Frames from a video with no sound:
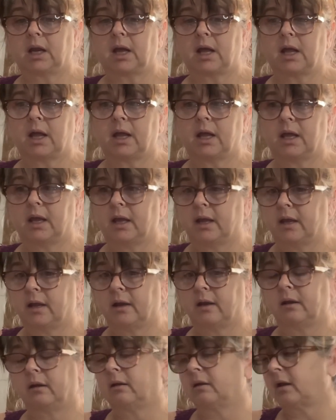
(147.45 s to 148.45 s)

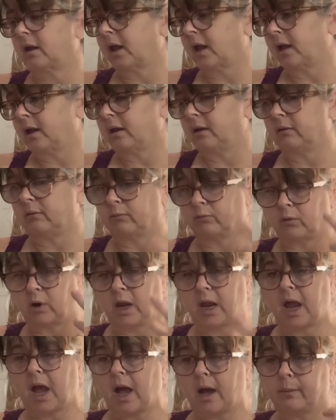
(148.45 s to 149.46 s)
and
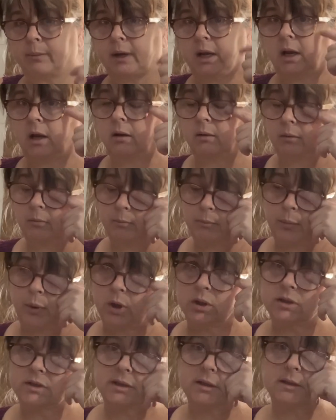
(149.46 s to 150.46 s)
rehabbing
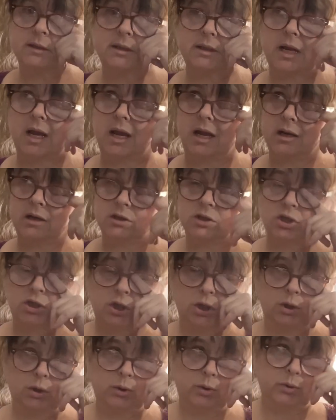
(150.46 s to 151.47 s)
purses and
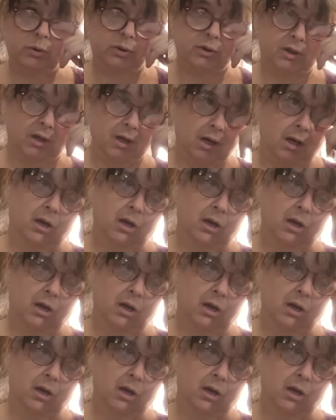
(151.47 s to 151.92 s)
shoes,